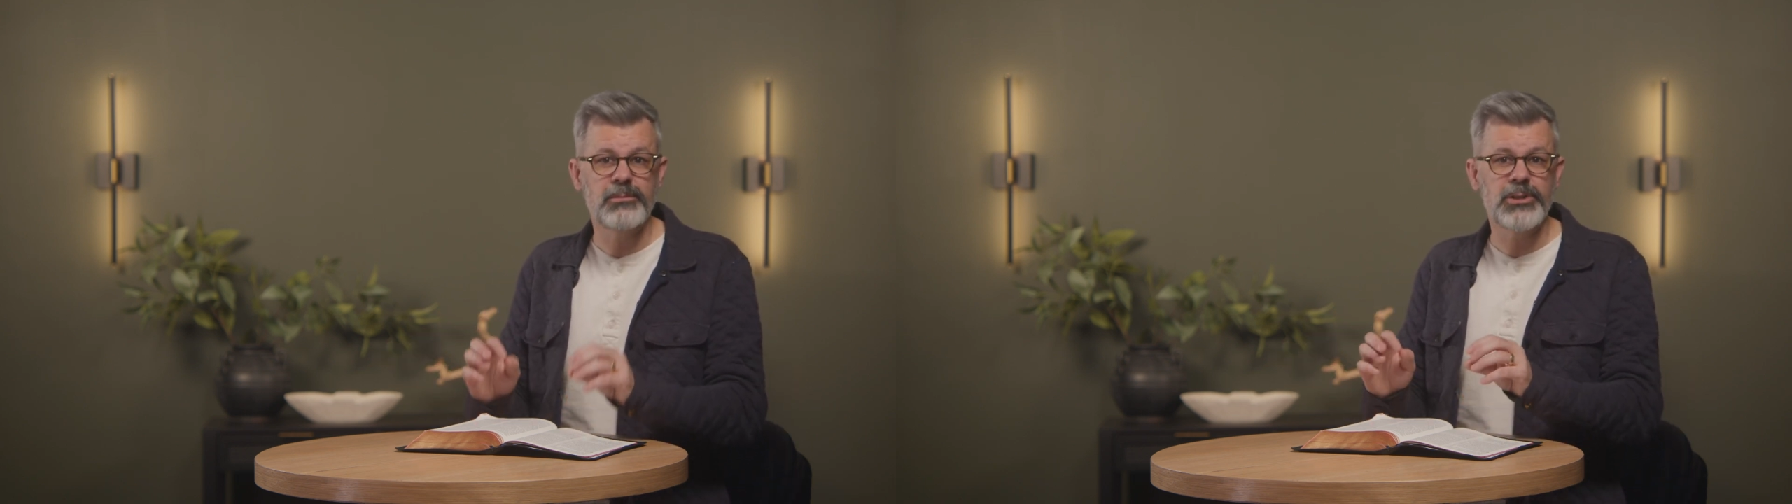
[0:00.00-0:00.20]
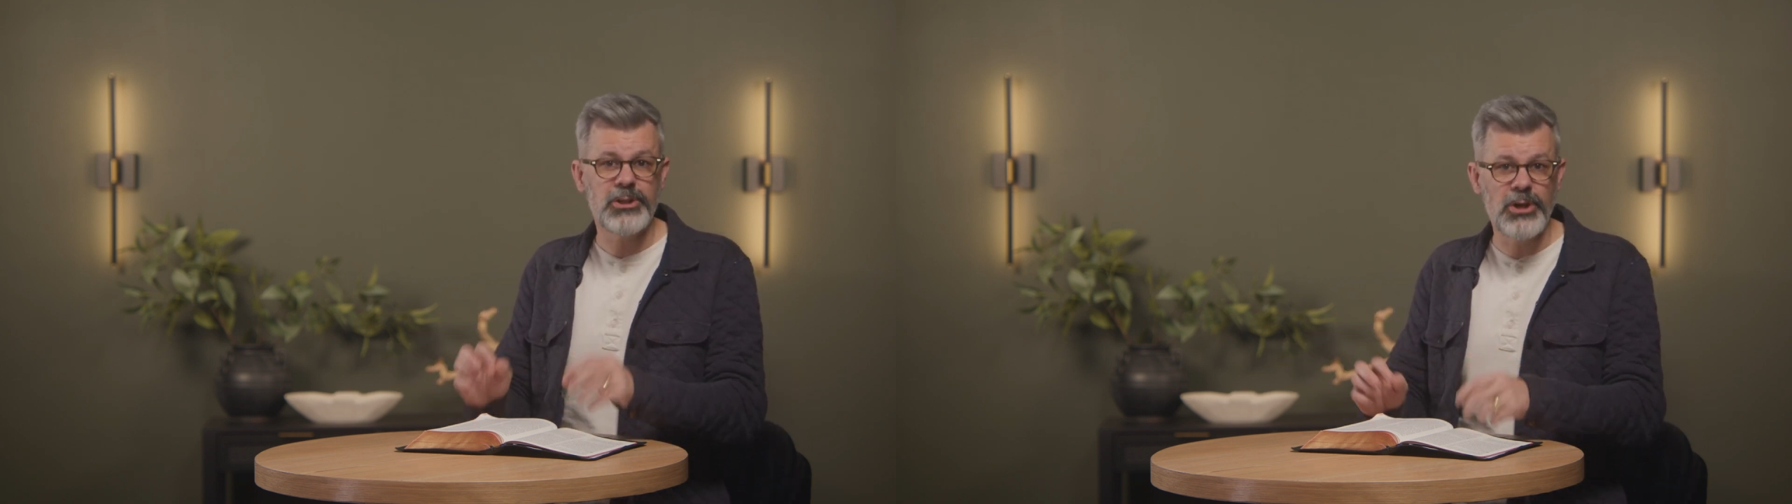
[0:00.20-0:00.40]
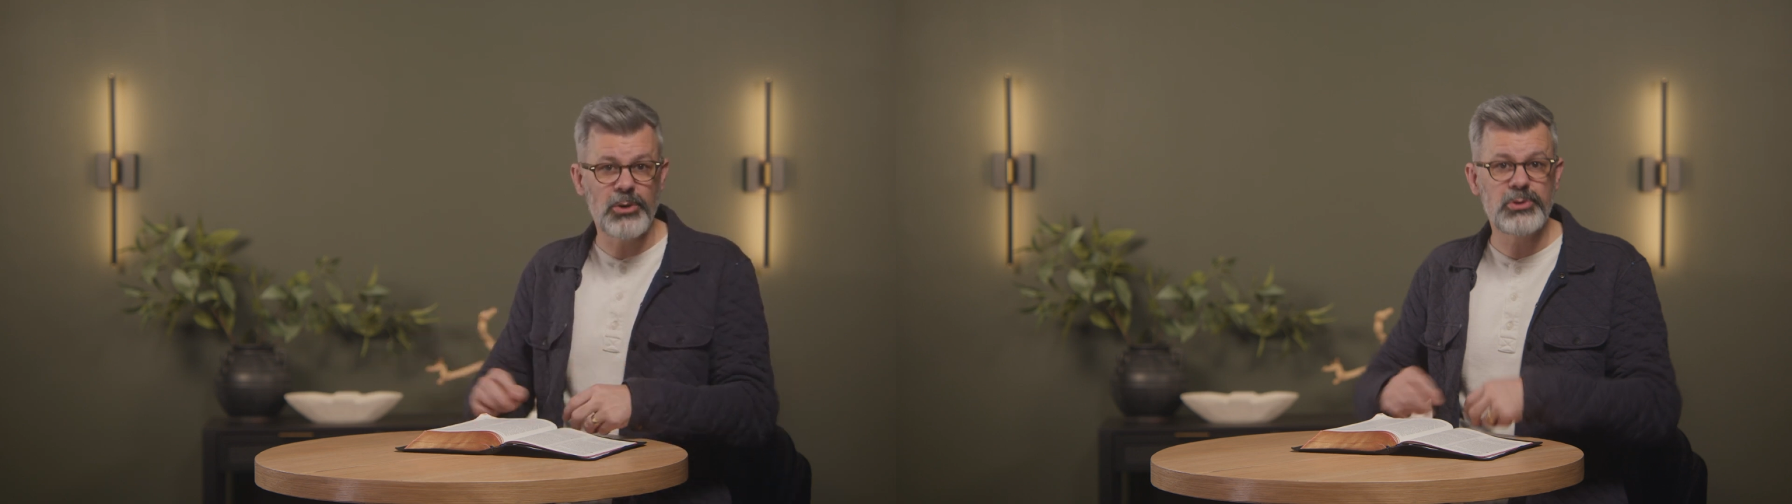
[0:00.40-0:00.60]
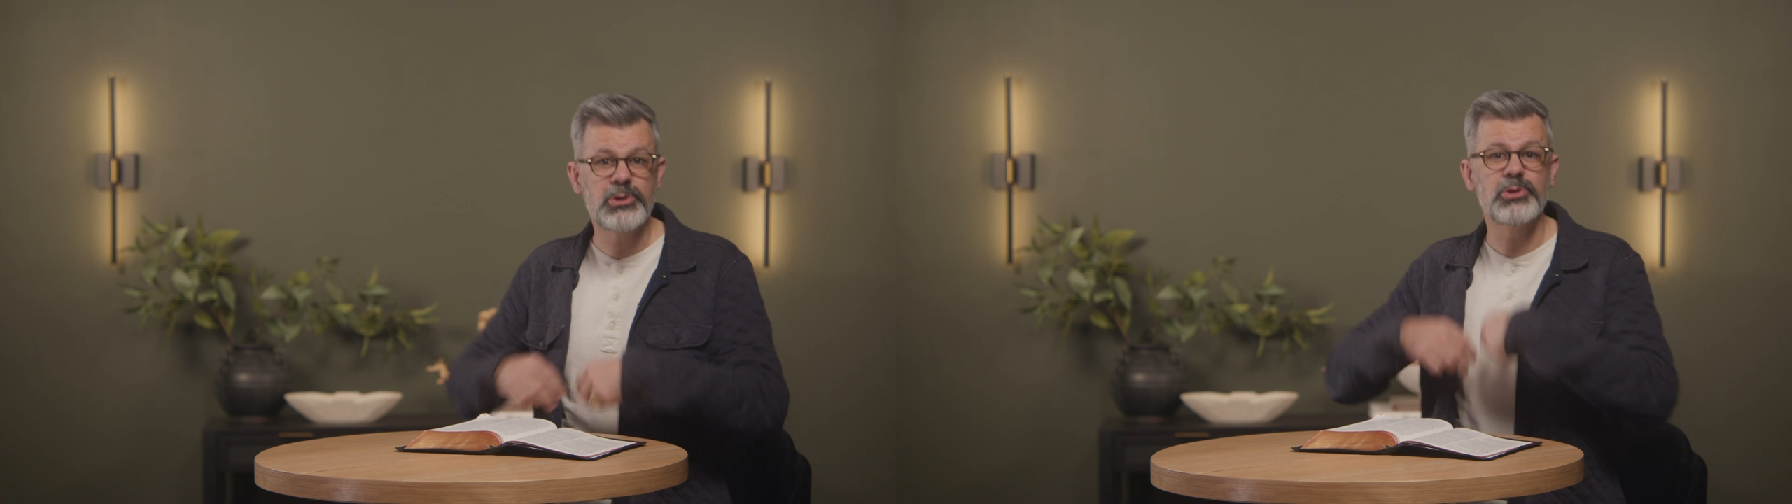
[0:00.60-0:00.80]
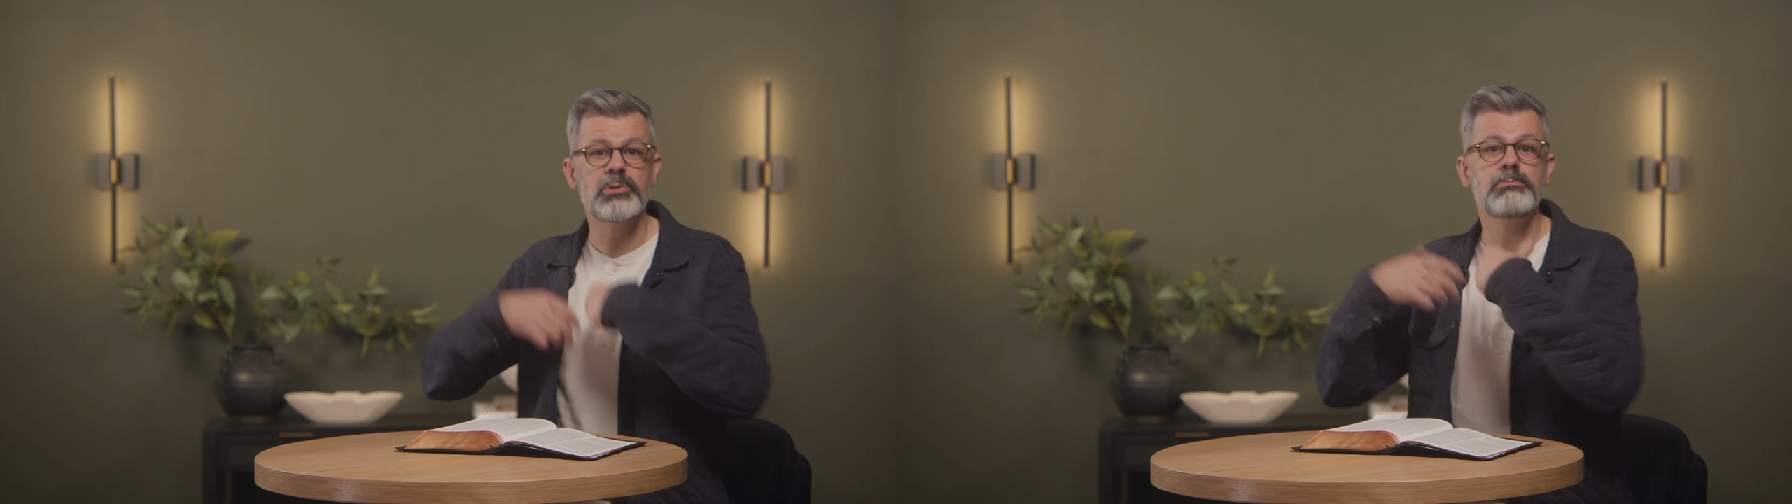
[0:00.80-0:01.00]
to go
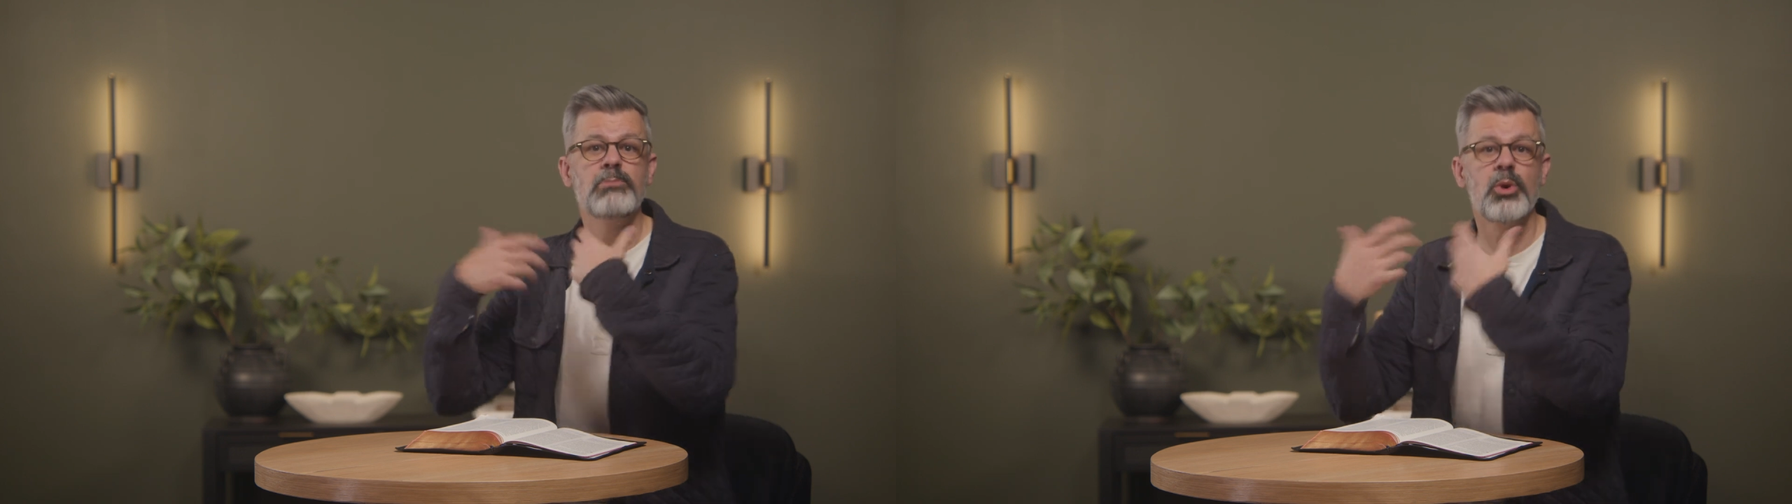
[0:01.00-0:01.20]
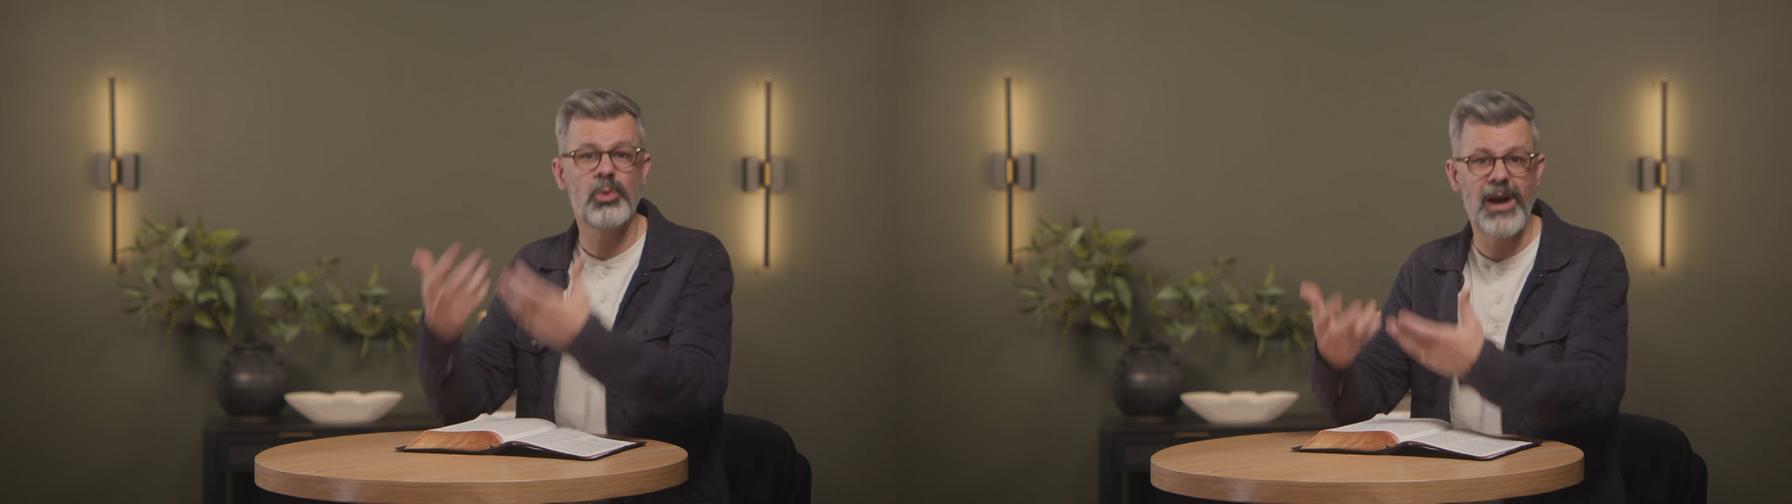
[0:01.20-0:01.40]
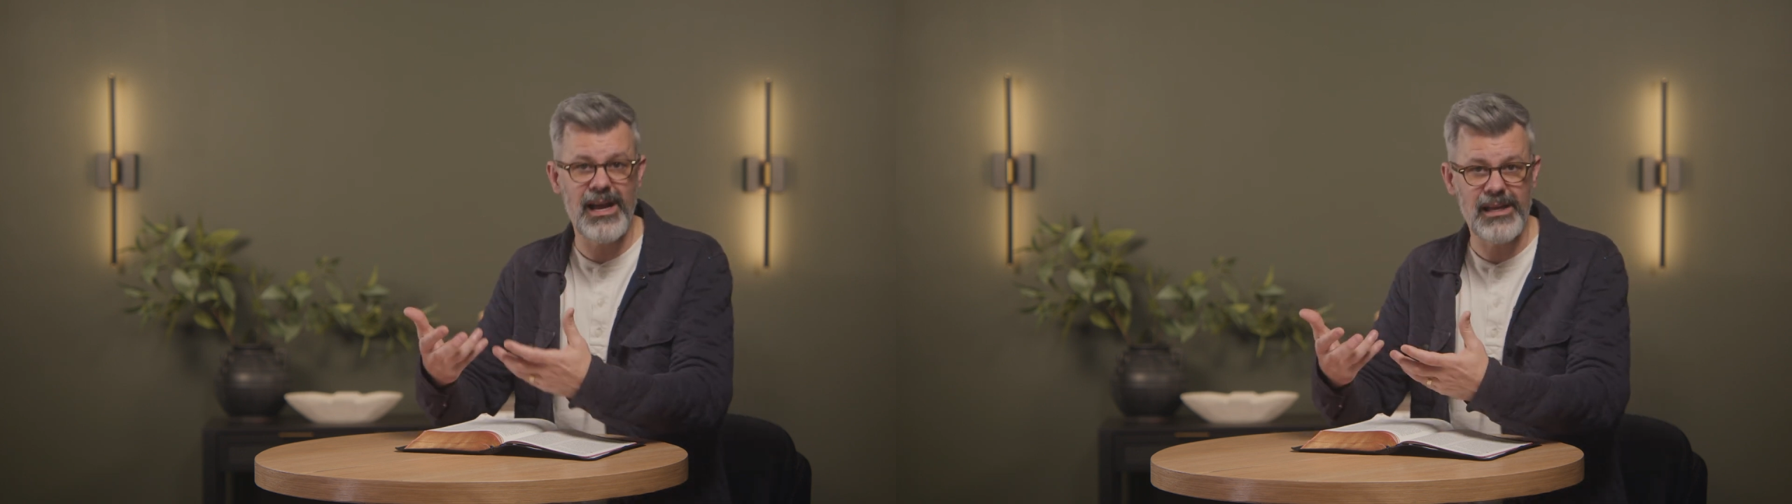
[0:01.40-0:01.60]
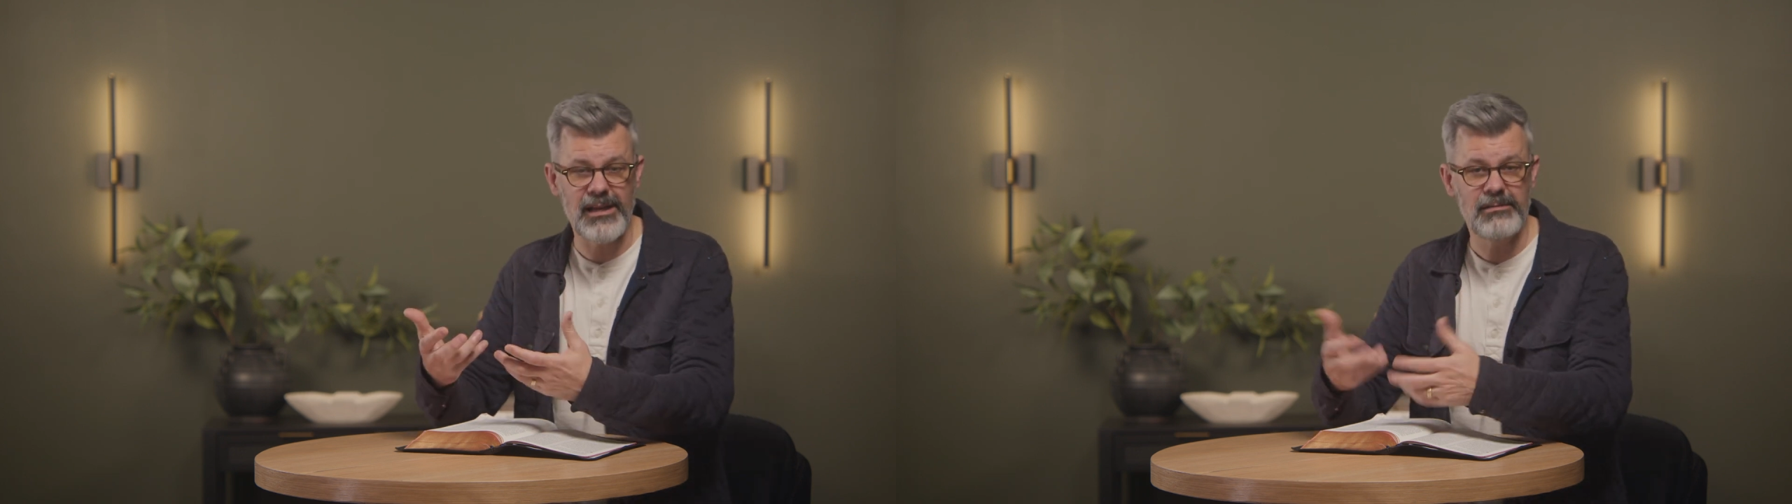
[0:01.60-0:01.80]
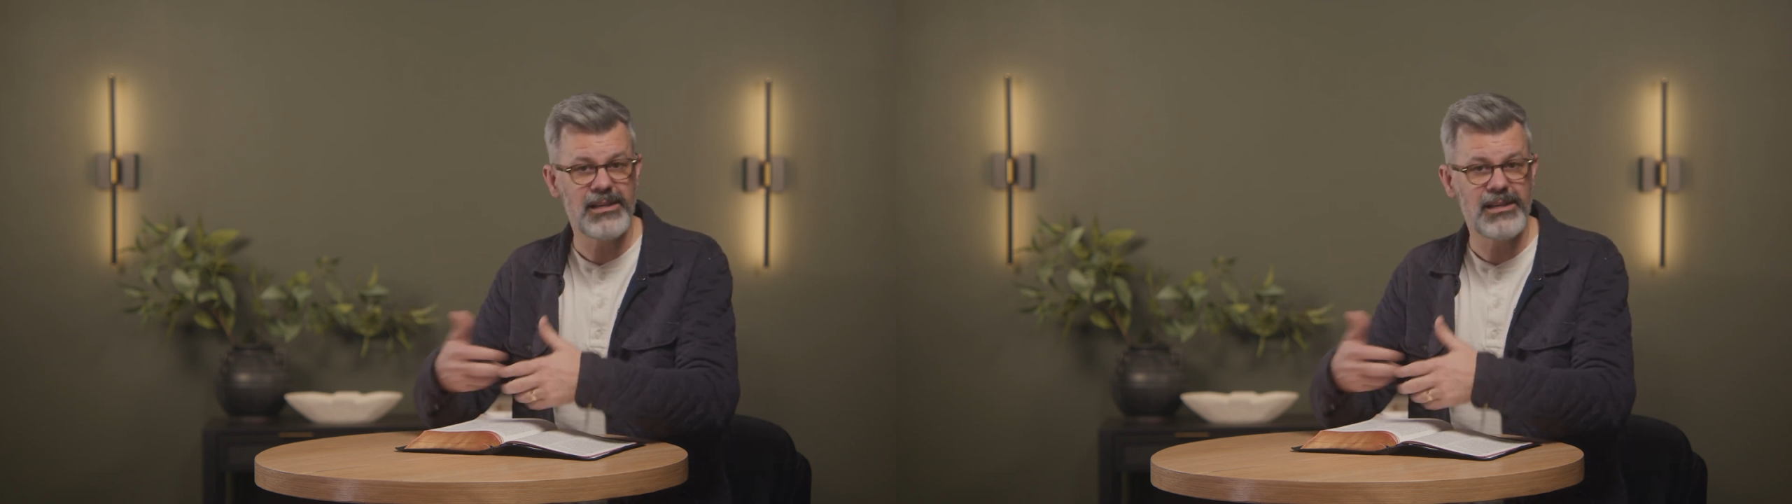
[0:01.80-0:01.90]
to Moriah.